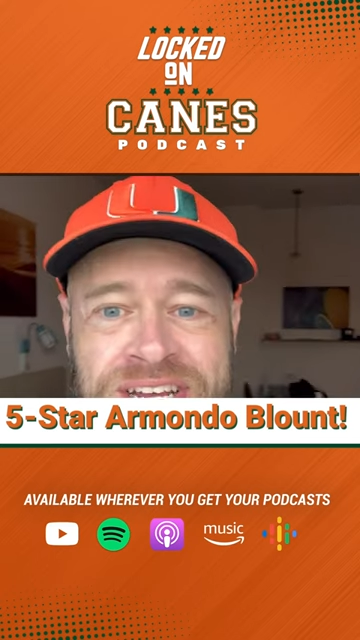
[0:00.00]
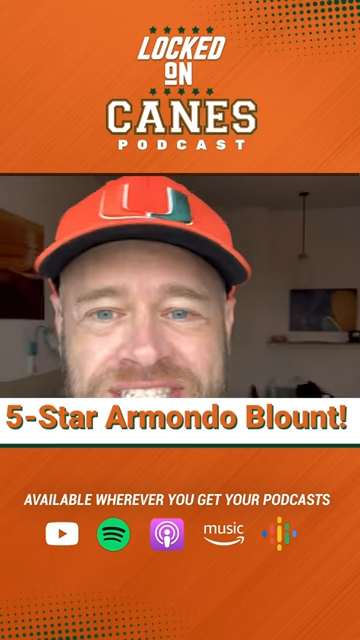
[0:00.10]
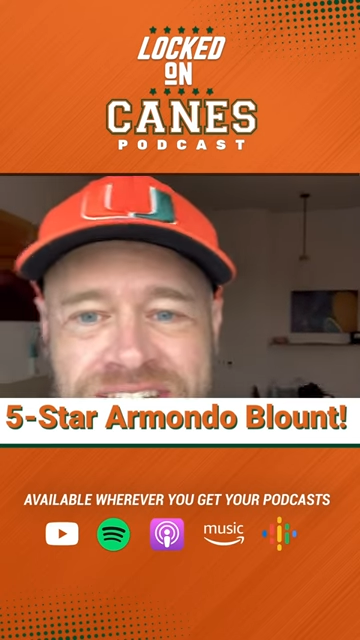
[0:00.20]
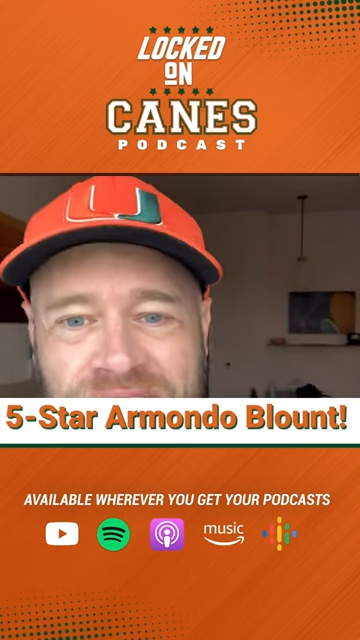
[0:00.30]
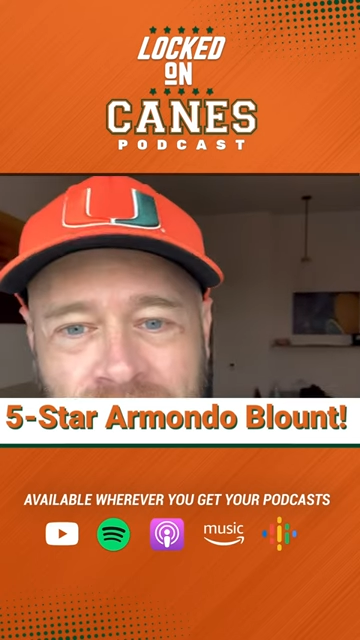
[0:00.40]

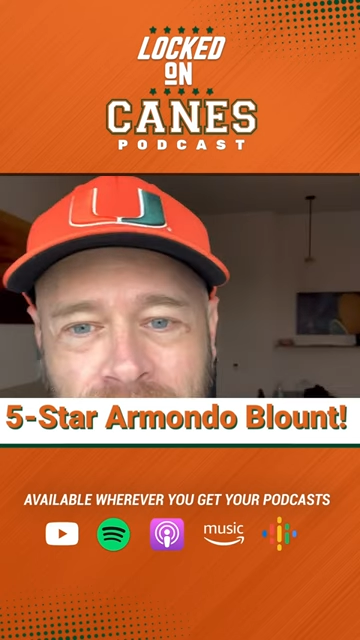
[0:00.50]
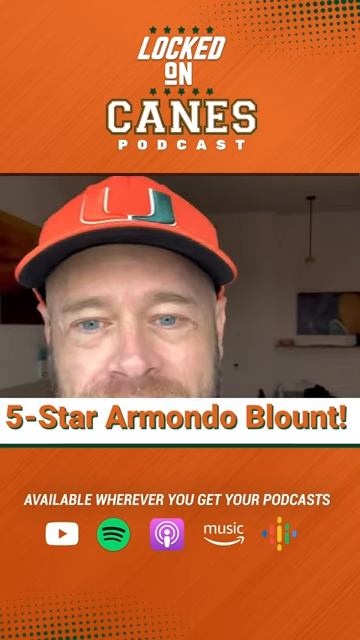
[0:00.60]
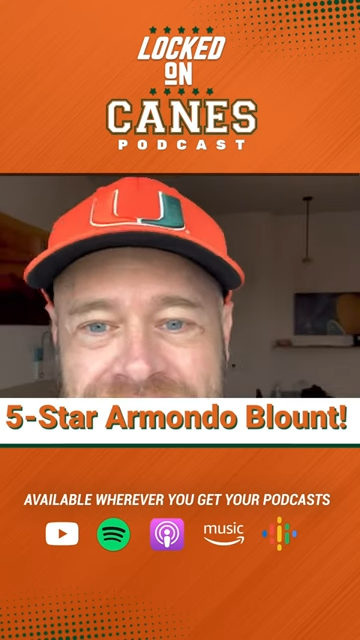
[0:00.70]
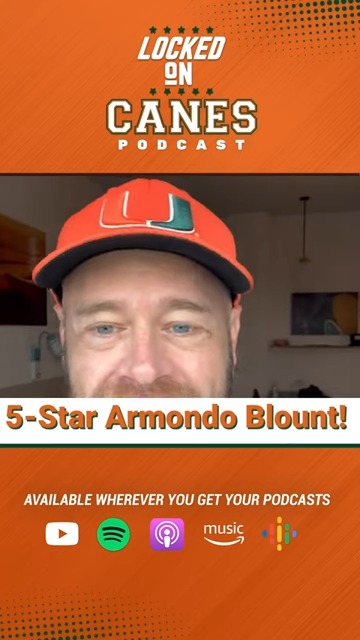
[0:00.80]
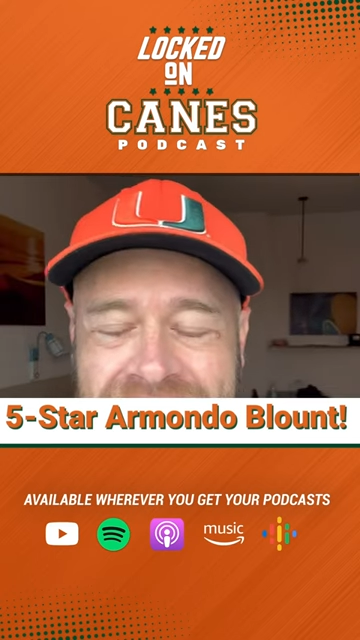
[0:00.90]
So you know we'll be
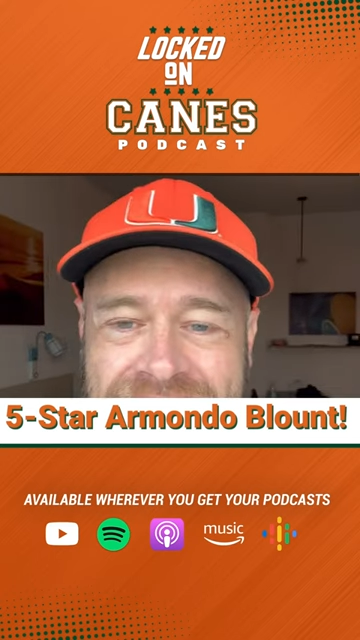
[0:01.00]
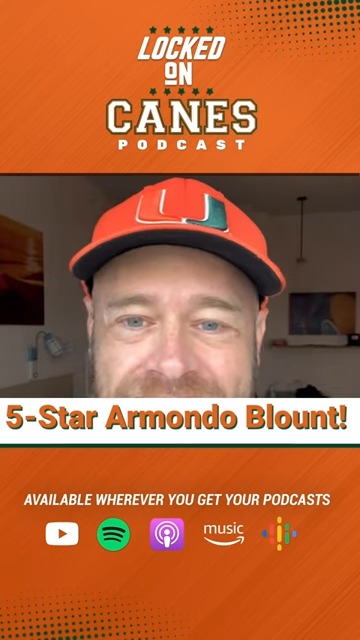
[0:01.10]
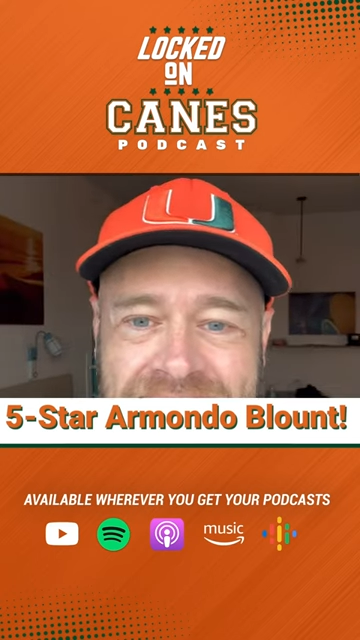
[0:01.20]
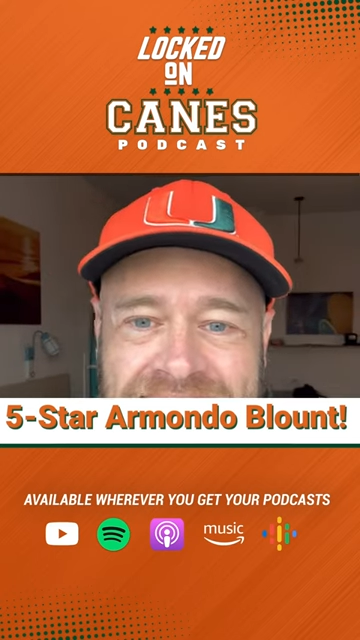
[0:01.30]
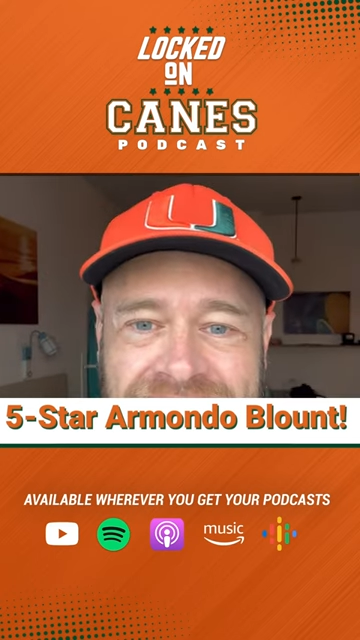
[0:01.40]
talking
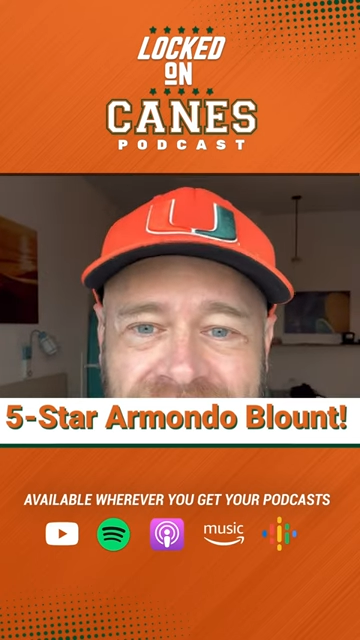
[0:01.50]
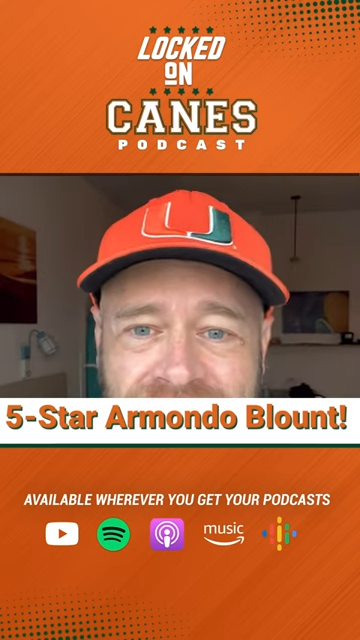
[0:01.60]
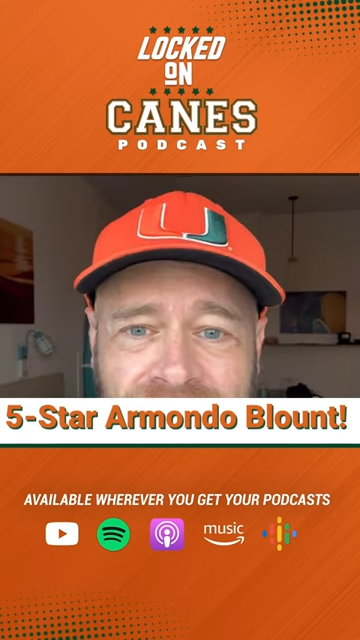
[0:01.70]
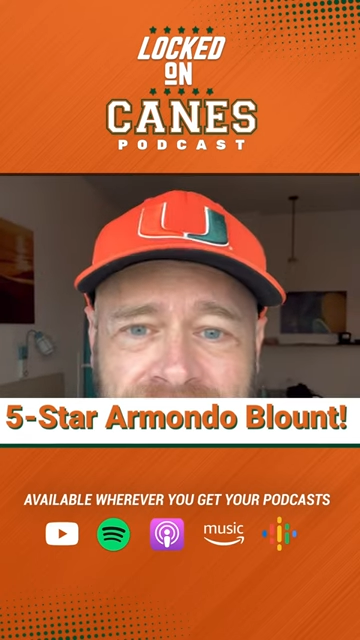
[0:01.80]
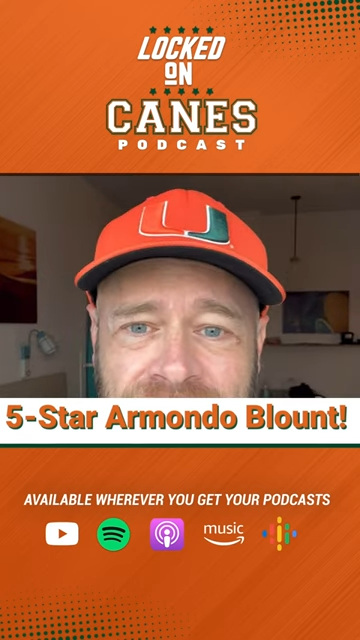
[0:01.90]
about it on an
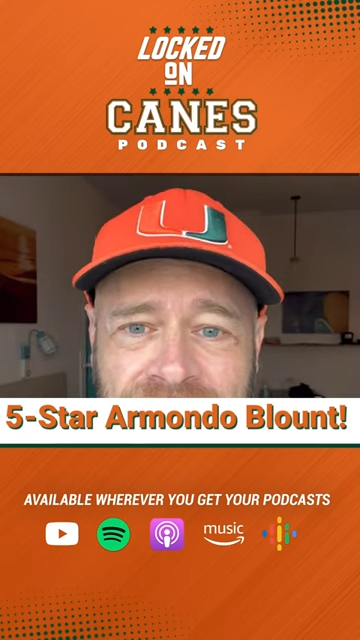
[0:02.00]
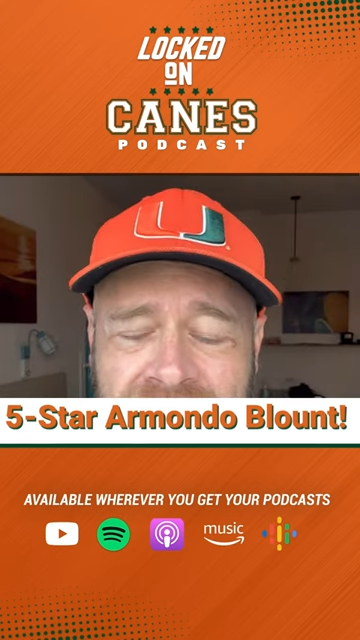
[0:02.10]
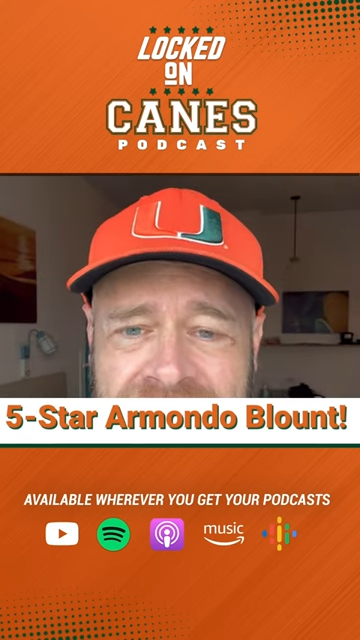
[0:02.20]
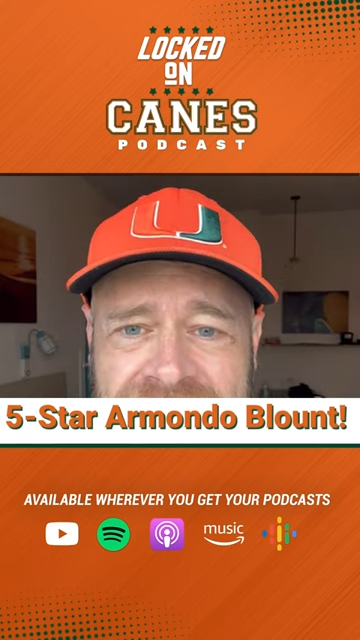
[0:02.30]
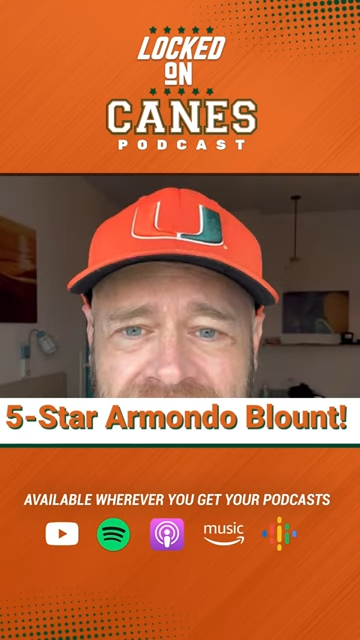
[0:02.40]
all-new
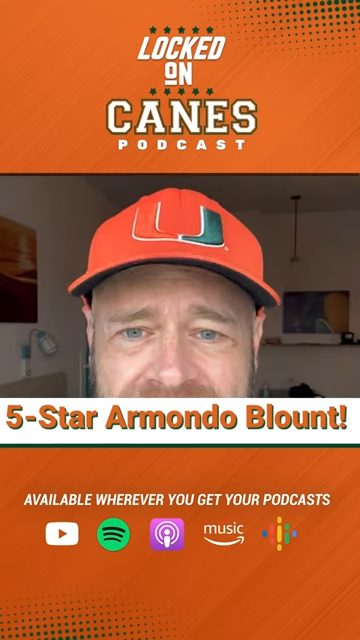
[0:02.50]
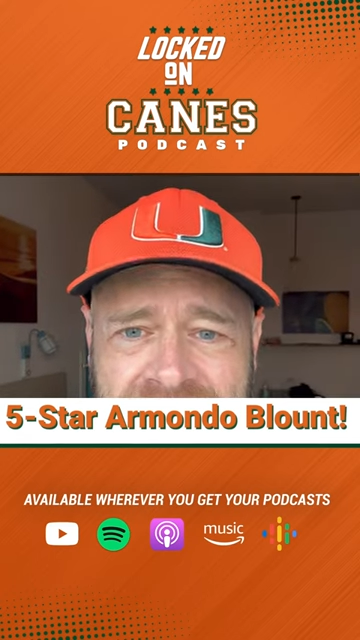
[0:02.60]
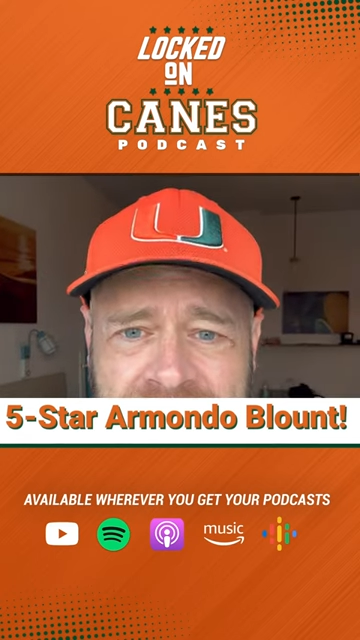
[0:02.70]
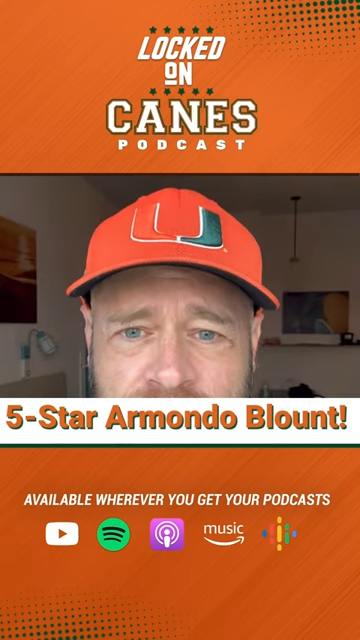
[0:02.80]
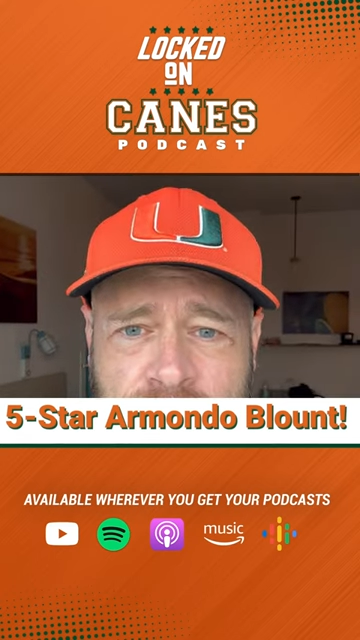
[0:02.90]
Locked On Canes,